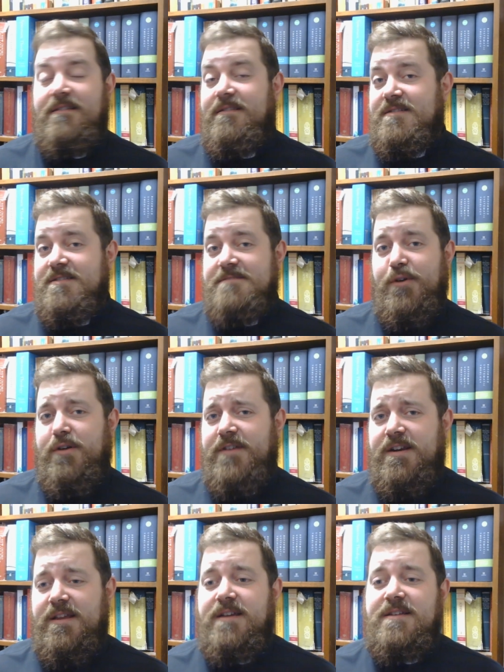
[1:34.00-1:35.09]
This is
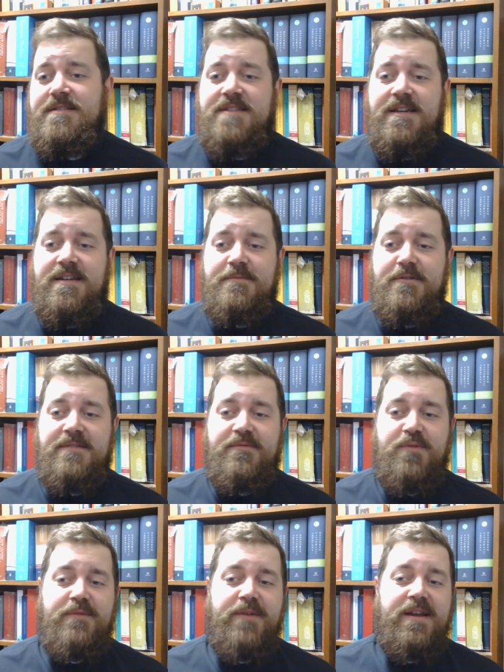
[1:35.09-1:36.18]
perfectly understandable if
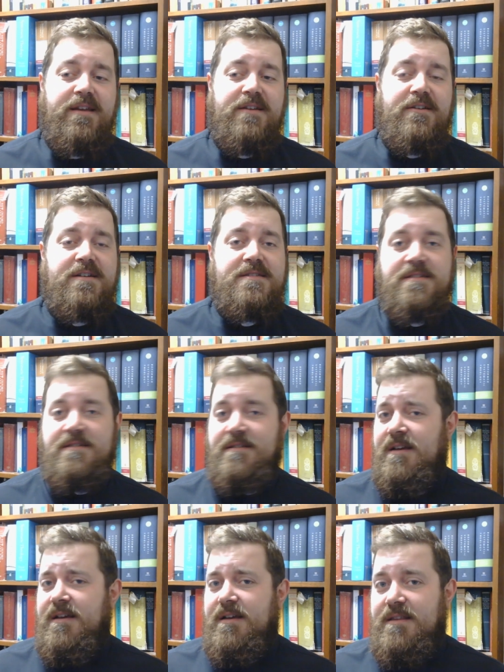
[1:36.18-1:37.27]
we recognise that
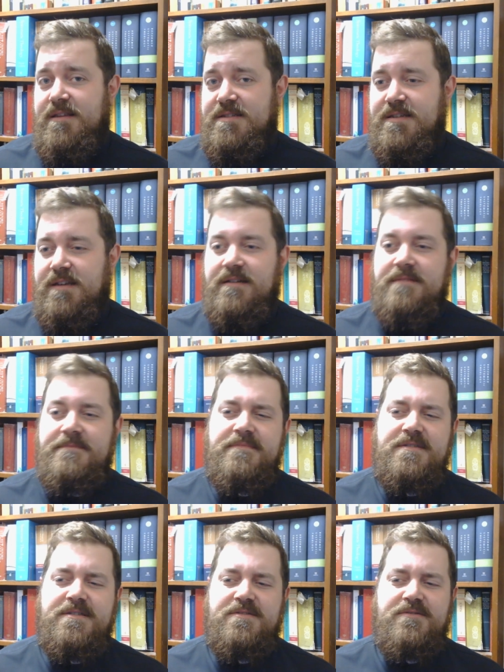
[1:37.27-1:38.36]
this letter
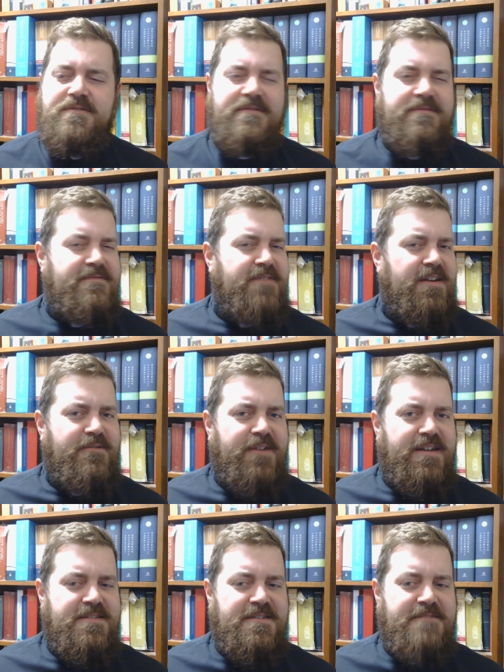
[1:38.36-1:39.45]
is a sort of
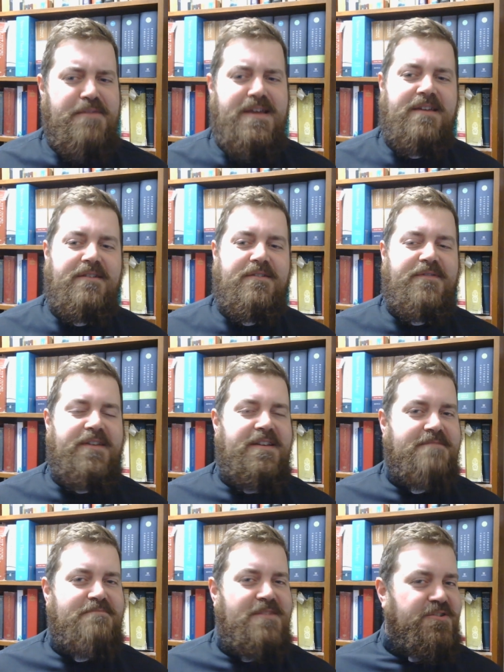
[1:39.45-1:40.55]
fundraising appeal for
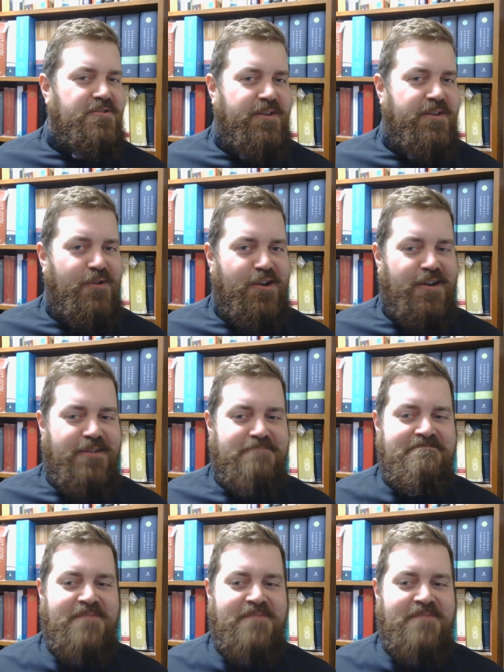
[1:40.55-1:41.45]
his missionary work.